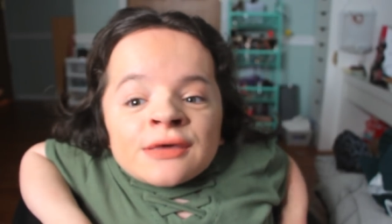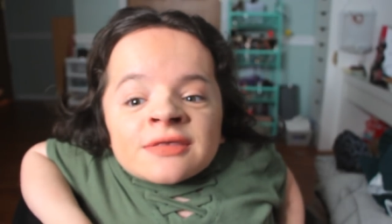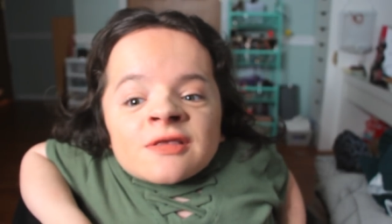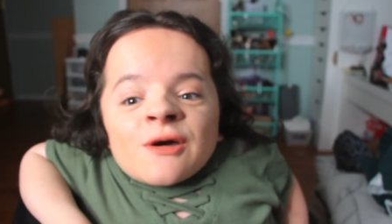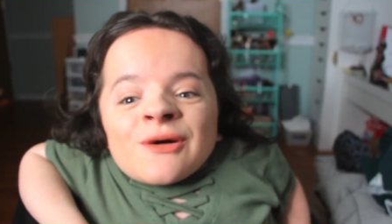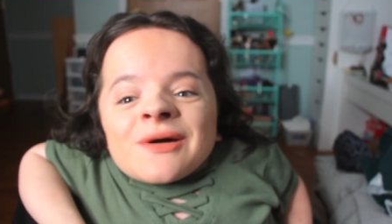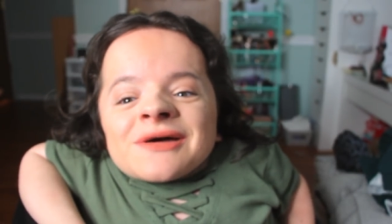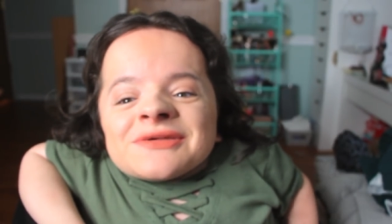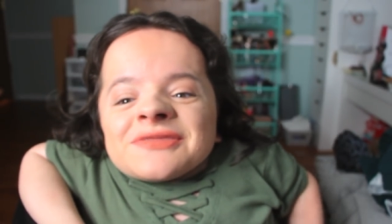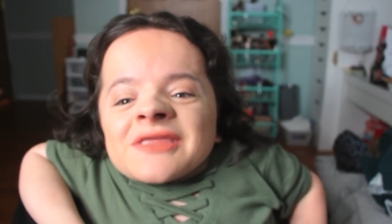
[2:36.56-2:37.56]
So
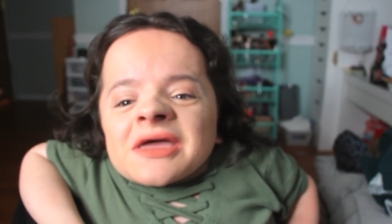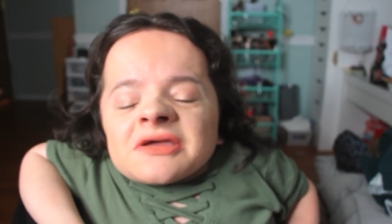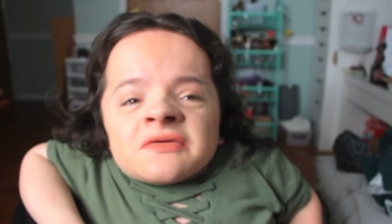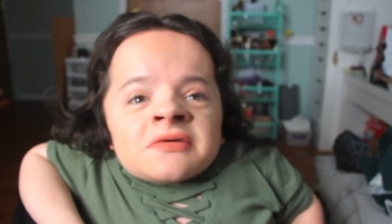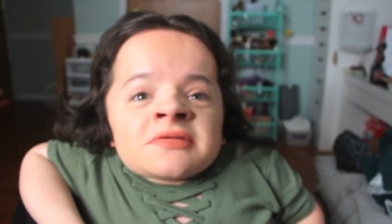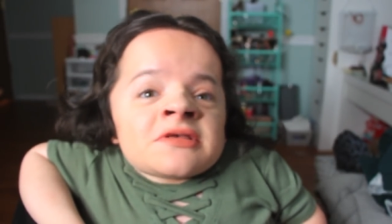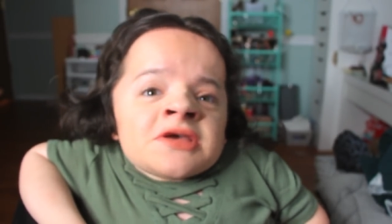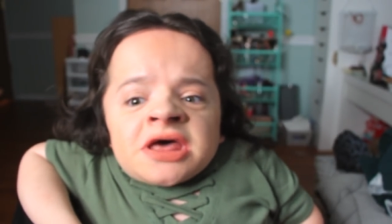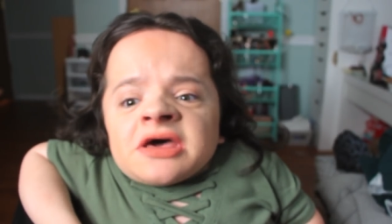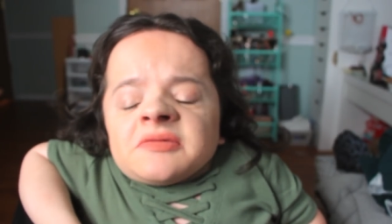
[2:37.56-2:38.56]
other than that, it was
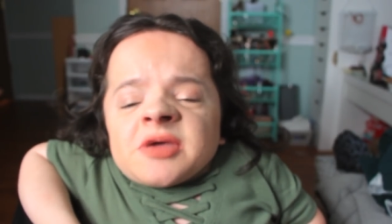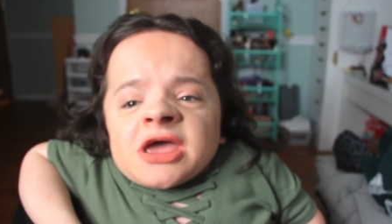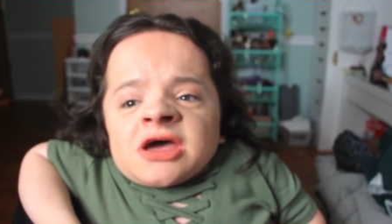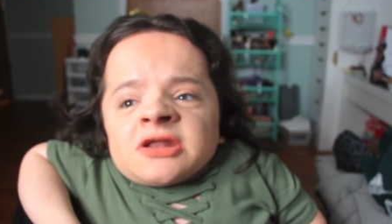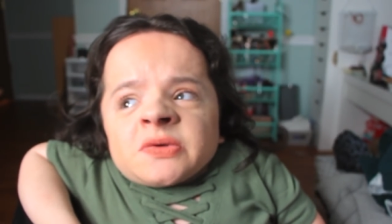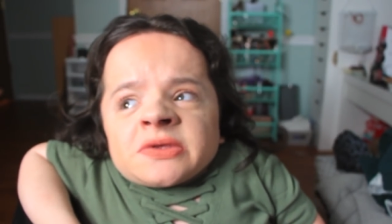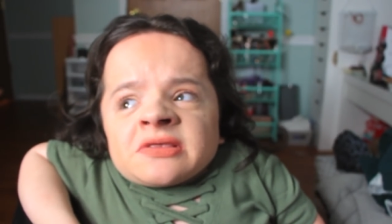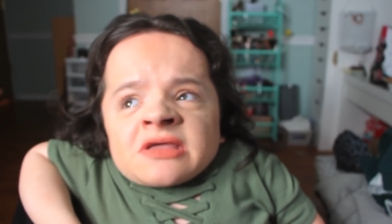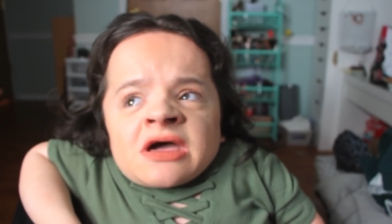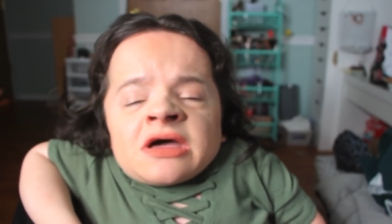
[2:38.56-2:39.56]
not bad. It
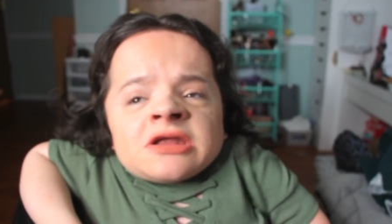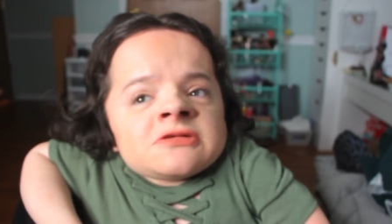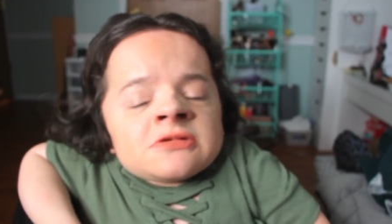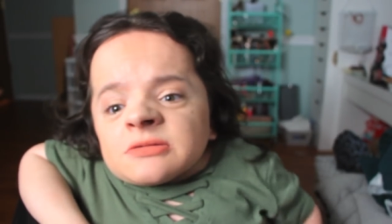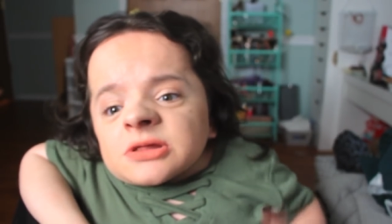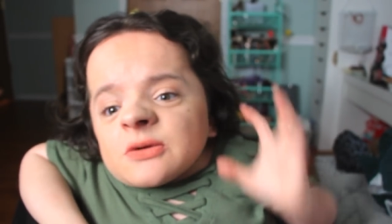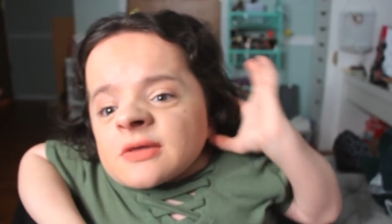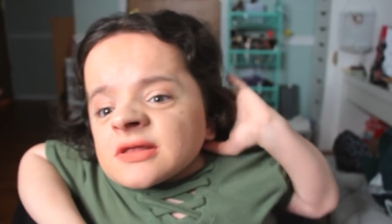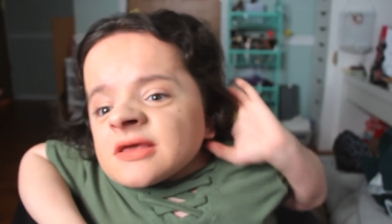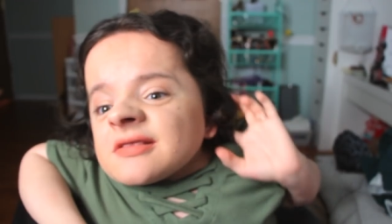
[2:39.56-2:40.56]
was not, it really
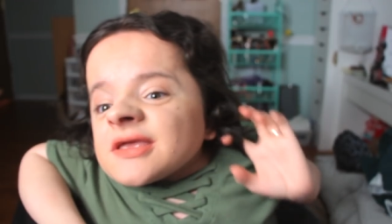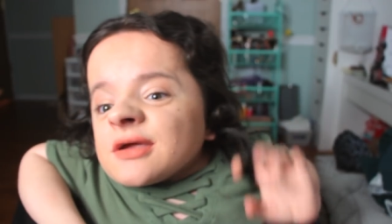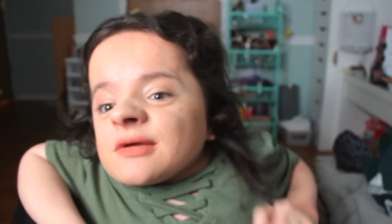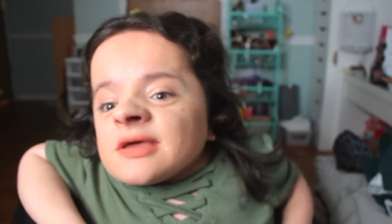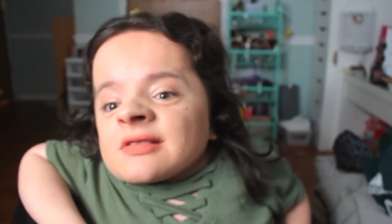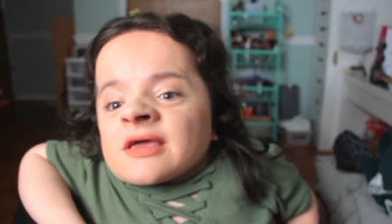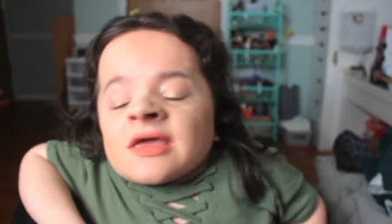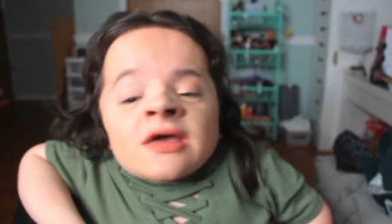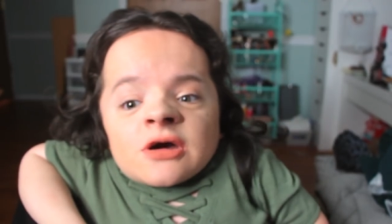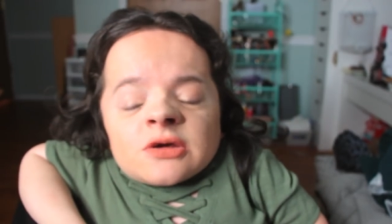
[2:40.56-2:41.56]
wasn't as scary as I
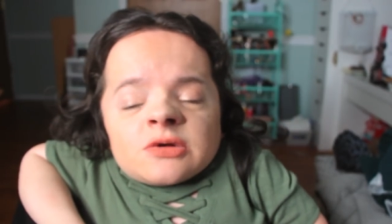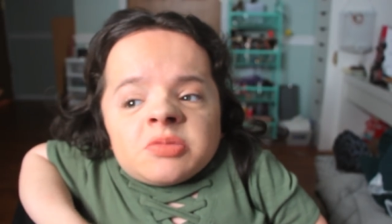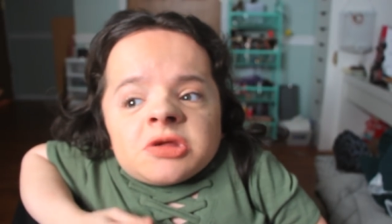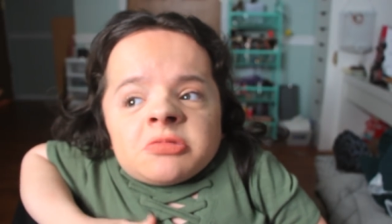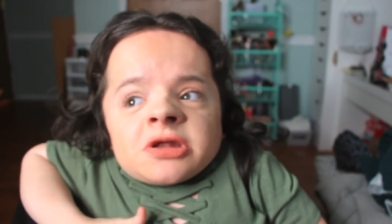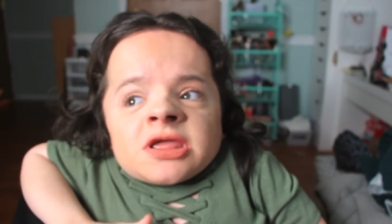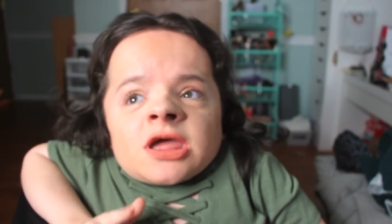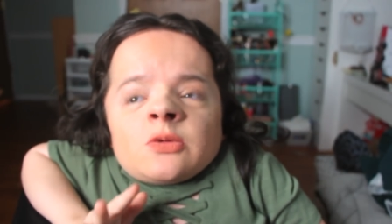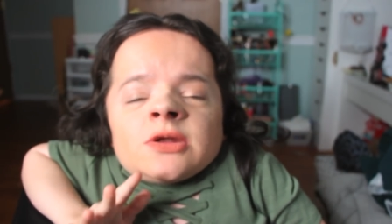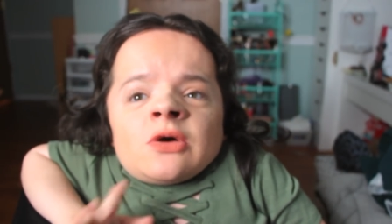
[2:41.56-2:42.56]
thought it would be. But
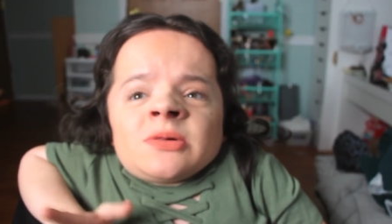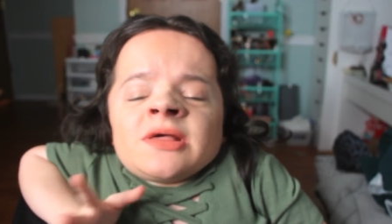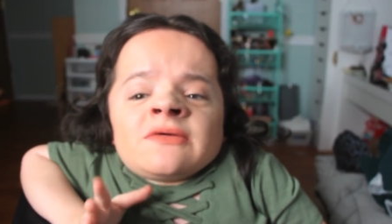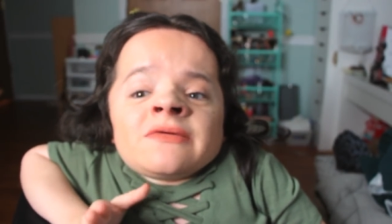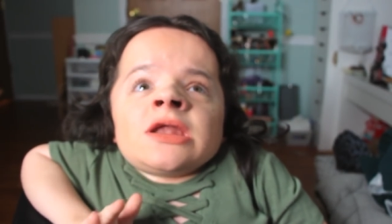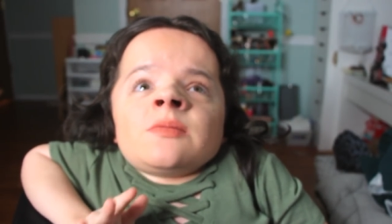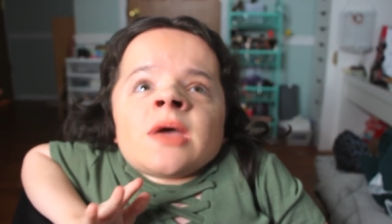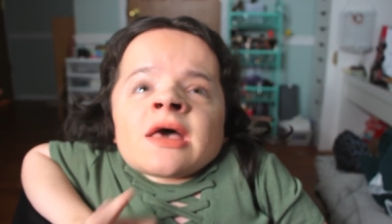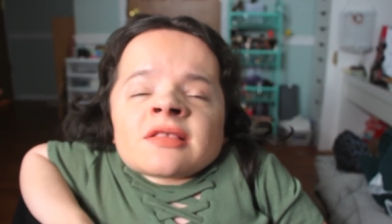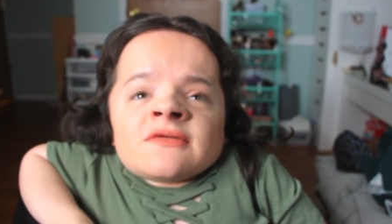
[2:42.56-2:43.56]
again, we don't live in a
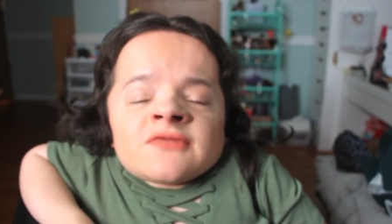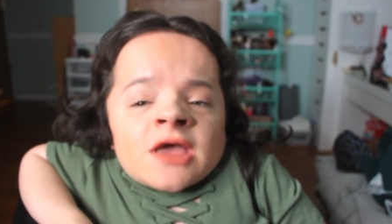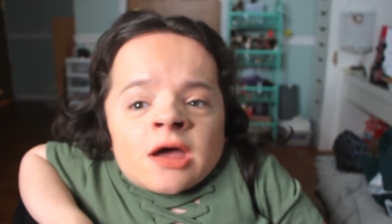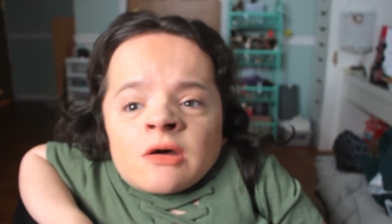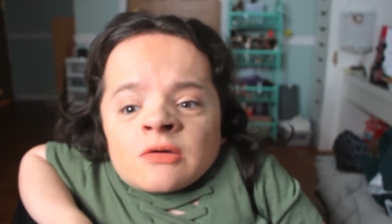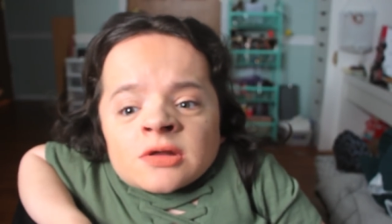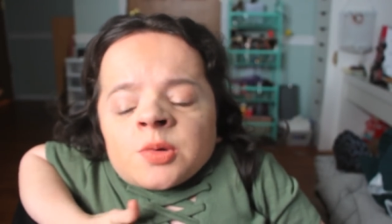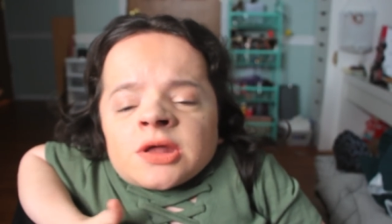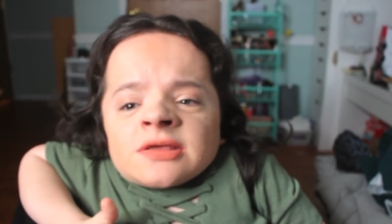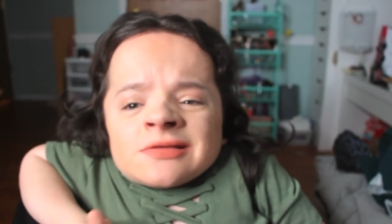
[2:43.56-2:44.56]
massive town,
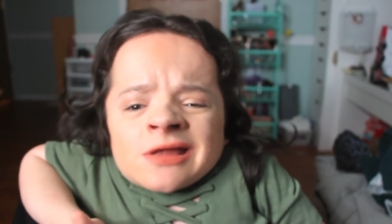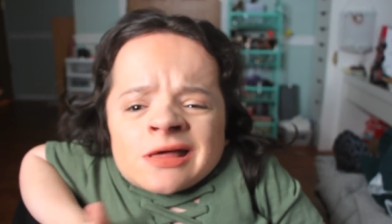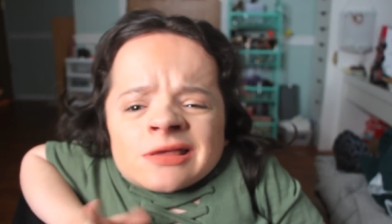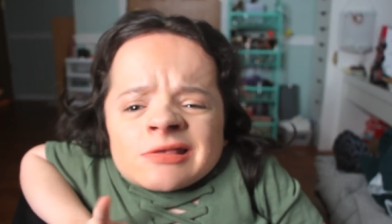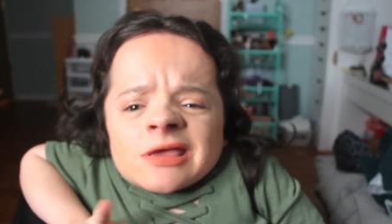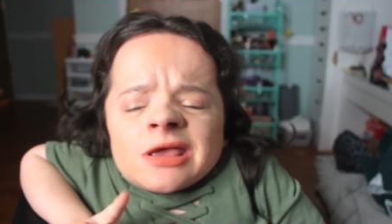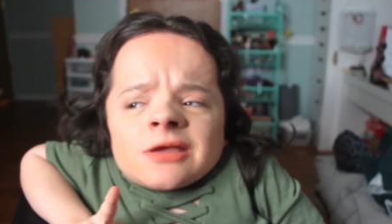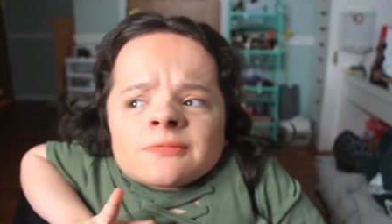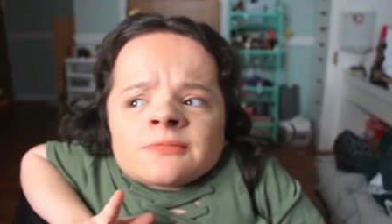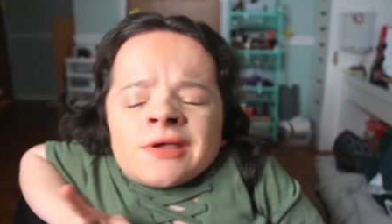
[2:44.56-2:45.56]
but it's not, it's
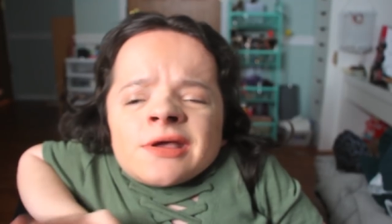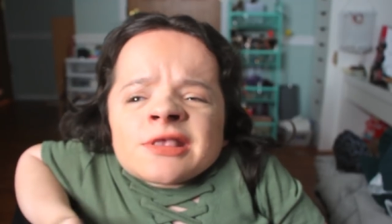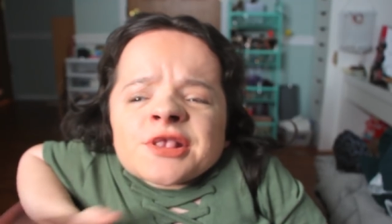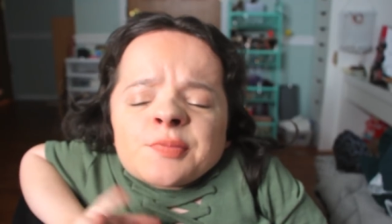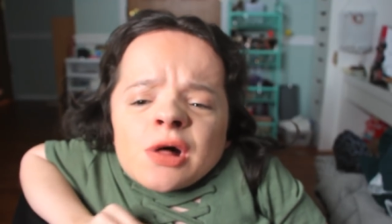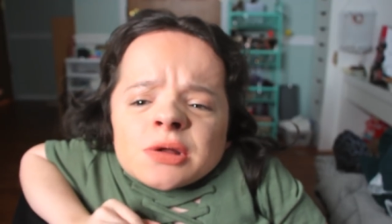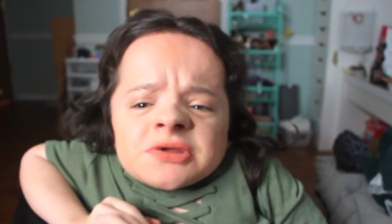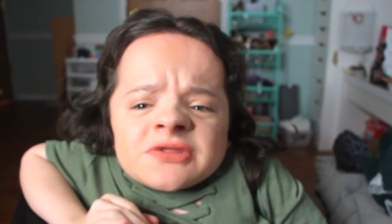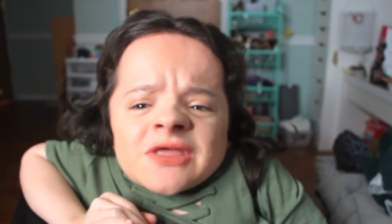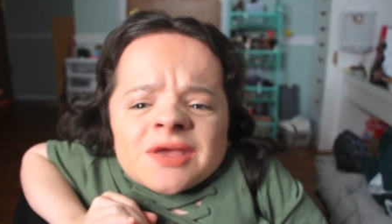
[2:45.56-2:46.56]
like it's
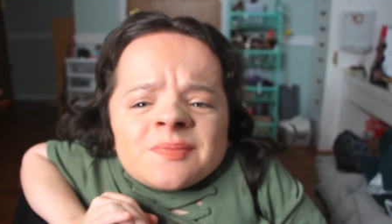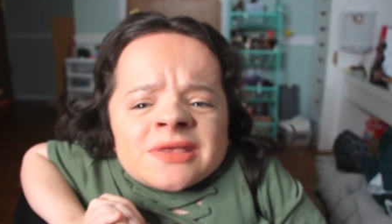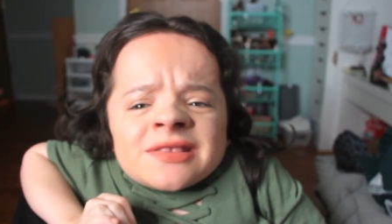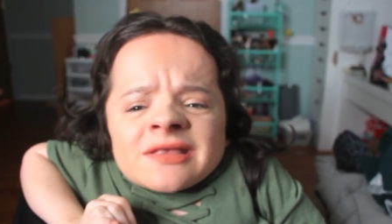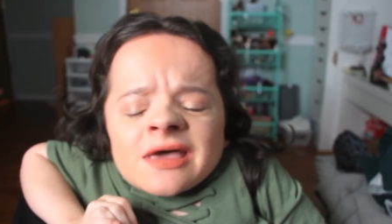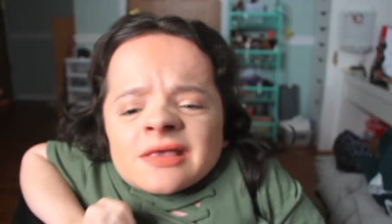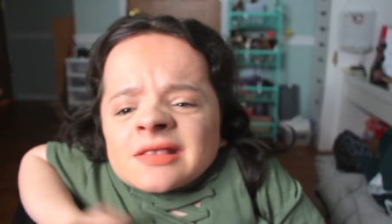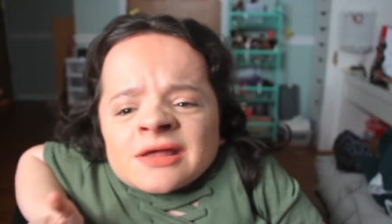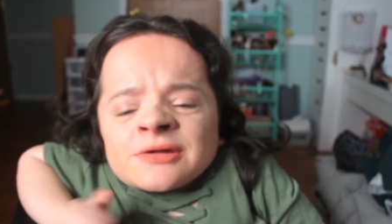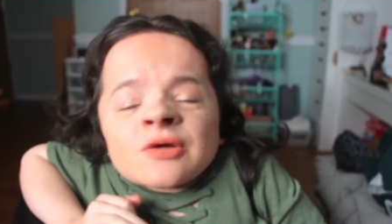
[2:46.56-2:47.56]
smaller than like
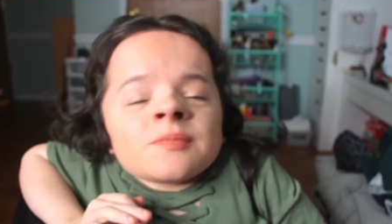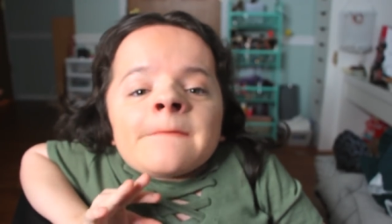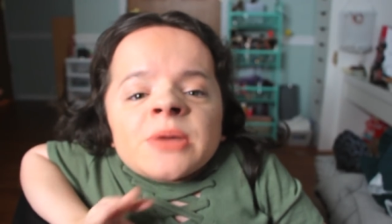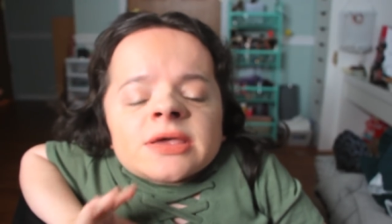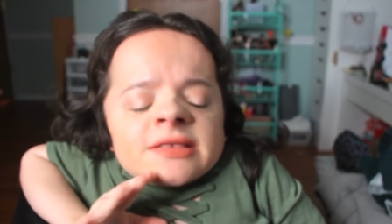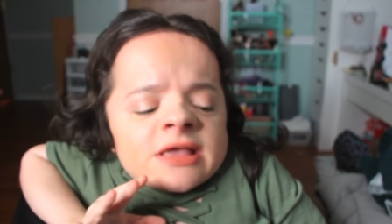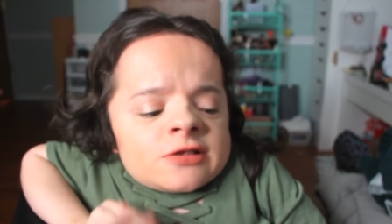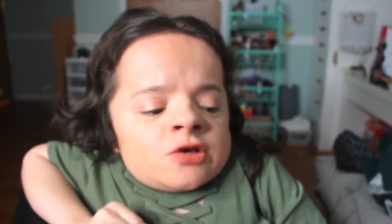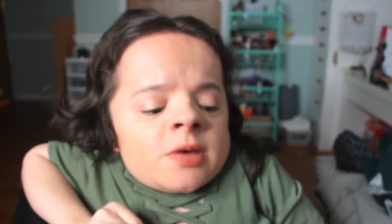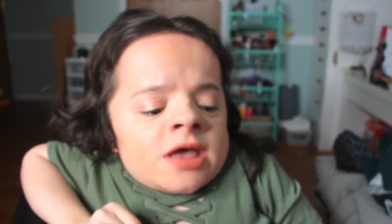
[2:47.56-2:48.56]
mid-size, I don't know. But it's
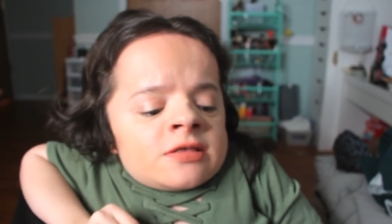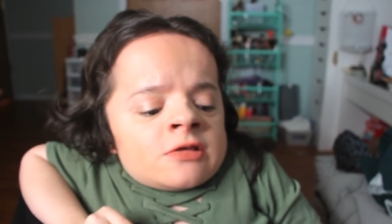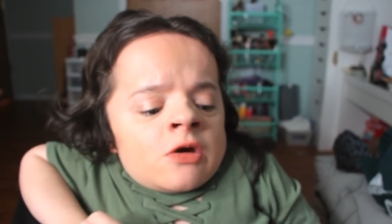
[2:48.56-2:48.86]
not too bad.